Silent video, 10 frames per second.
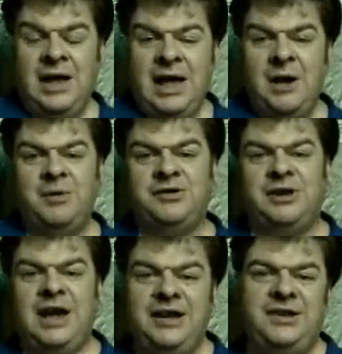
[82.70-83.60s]
It was
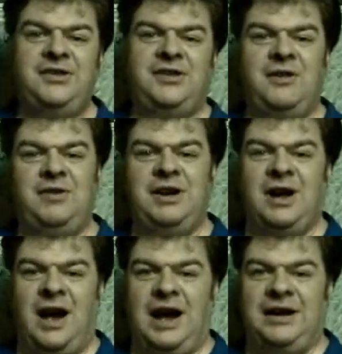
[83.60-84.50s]
in
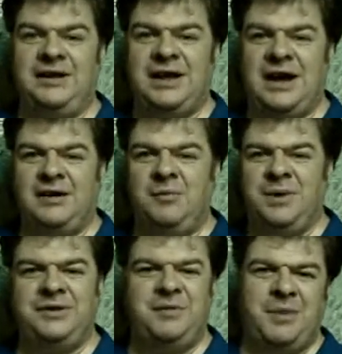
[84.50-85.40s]
1879 that a
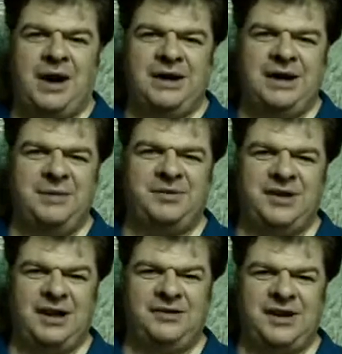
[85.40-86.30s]
busybody named
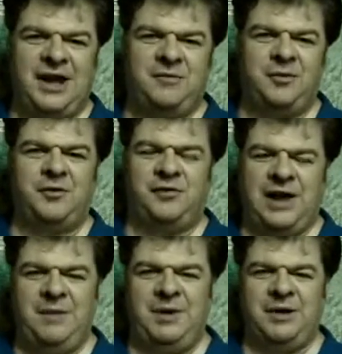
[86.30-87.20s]
Stanford
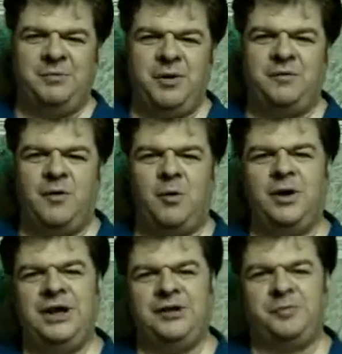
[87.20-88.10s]
Fleming put
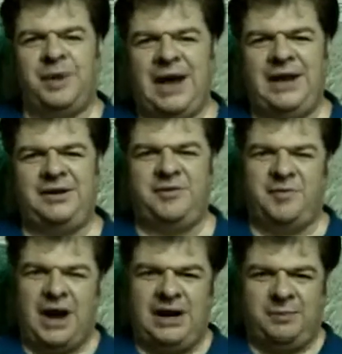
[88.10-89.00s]
forward his plan to
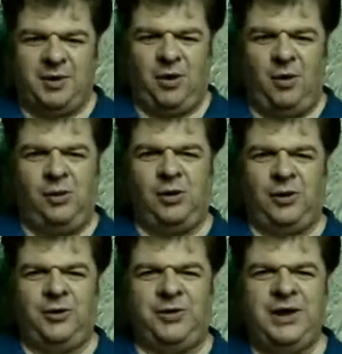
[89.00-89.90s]
divide up the whole
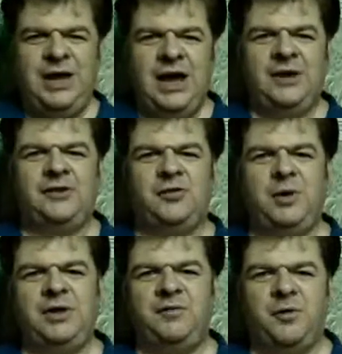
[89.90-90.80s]
Earth into
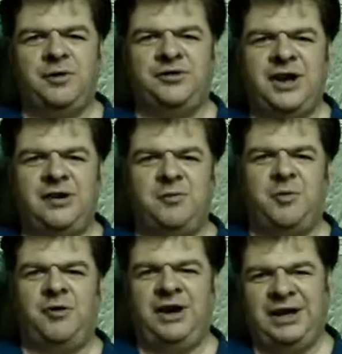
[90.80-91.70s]
24 standard
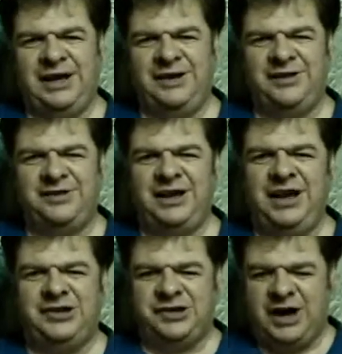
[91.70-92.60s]
meridians,
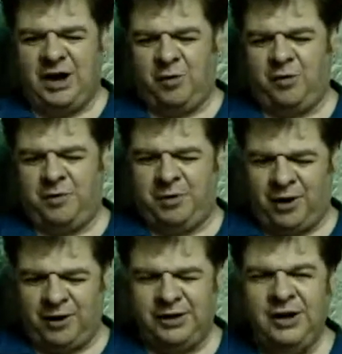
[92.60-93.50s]
each an hour
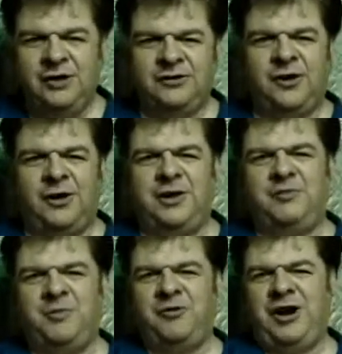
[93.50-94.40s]
apart, starting
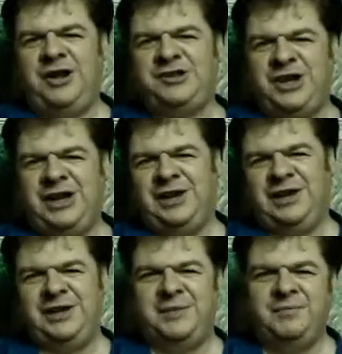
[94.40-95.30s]
from Greenwich, England.